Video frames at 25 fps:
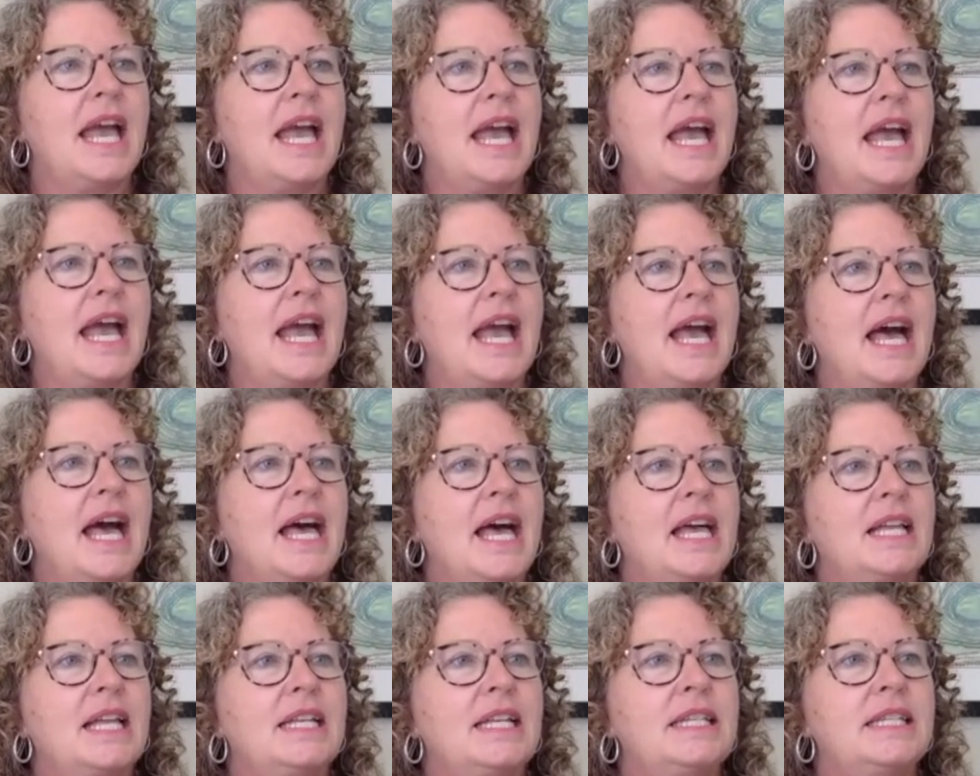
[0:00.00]

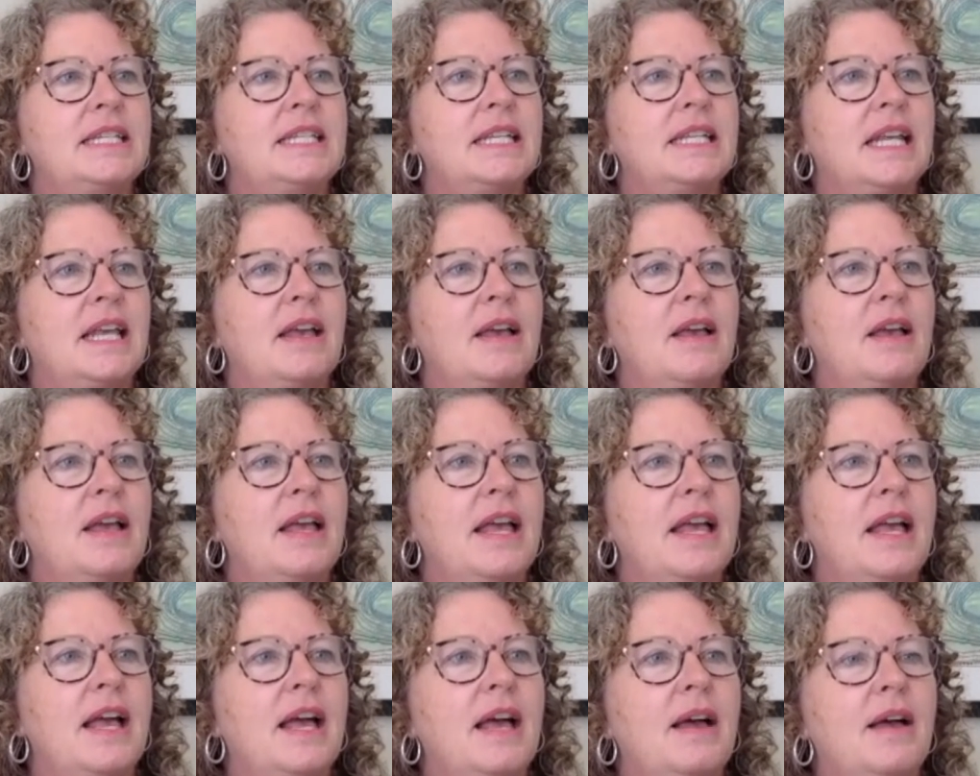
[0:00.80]
And
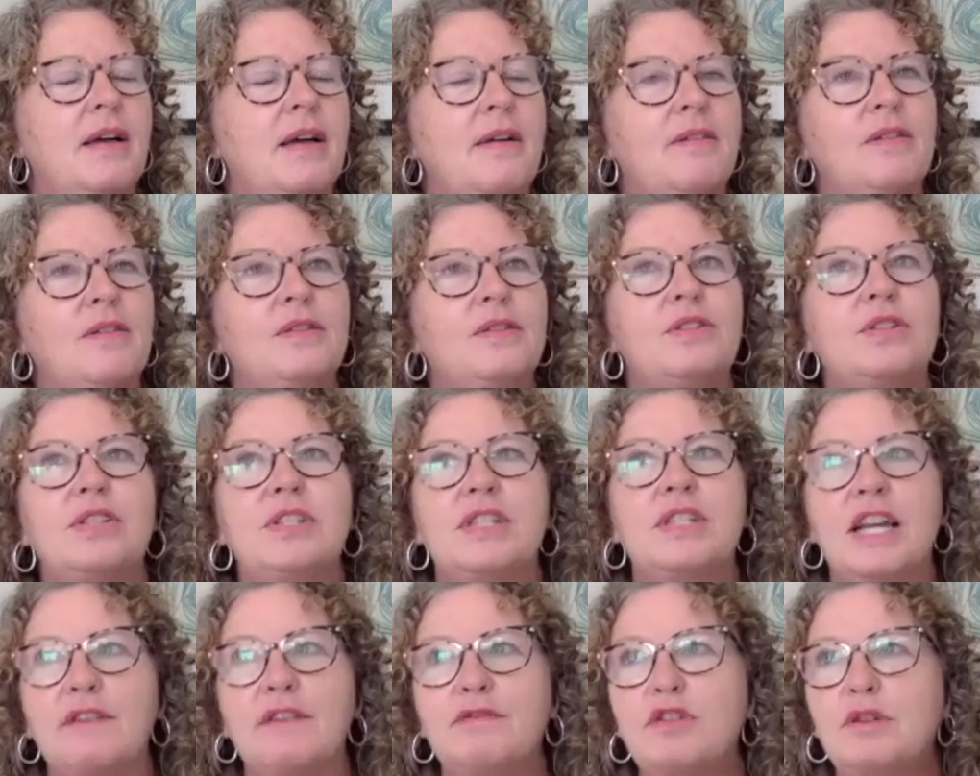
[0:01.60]

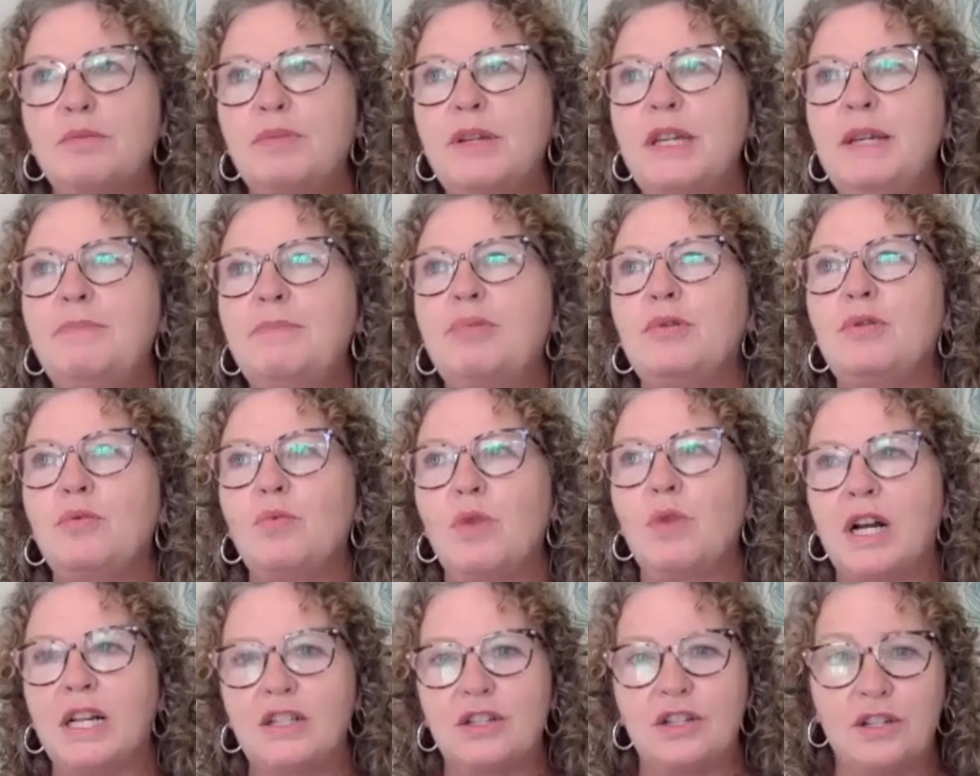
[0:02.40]
several people
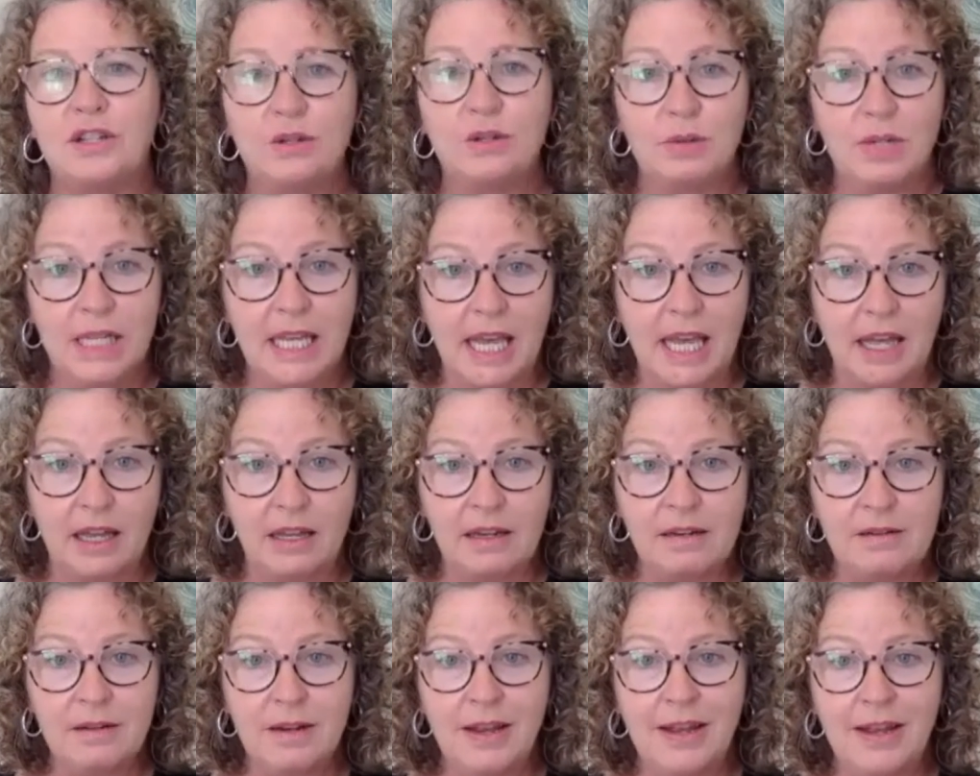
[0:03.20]
want to do it
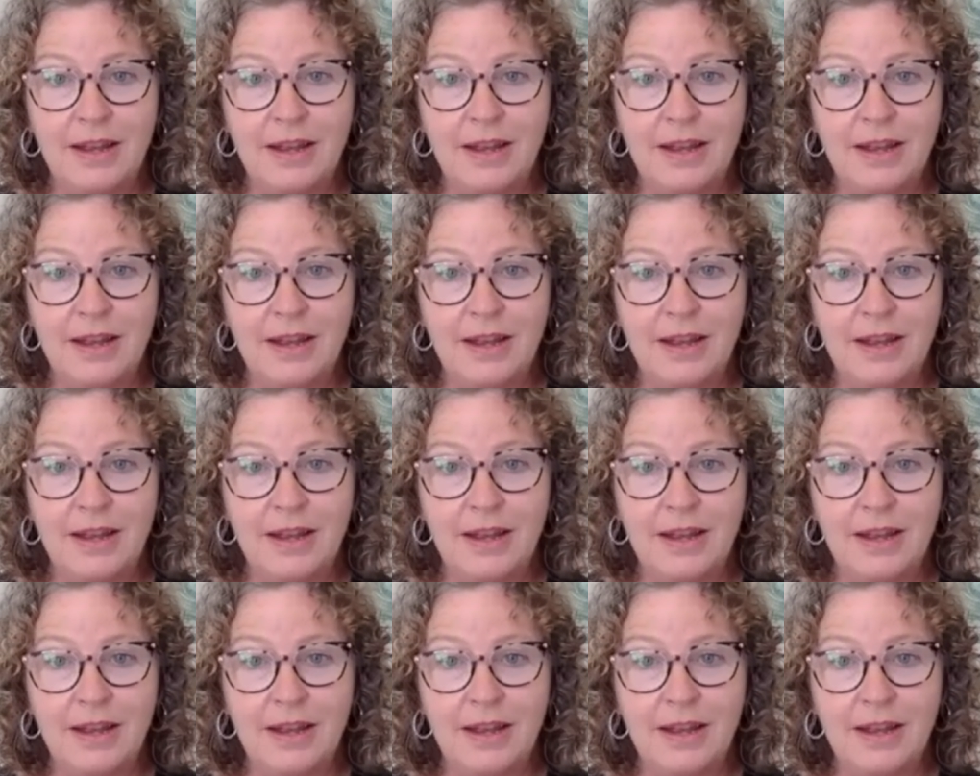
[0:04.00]
again.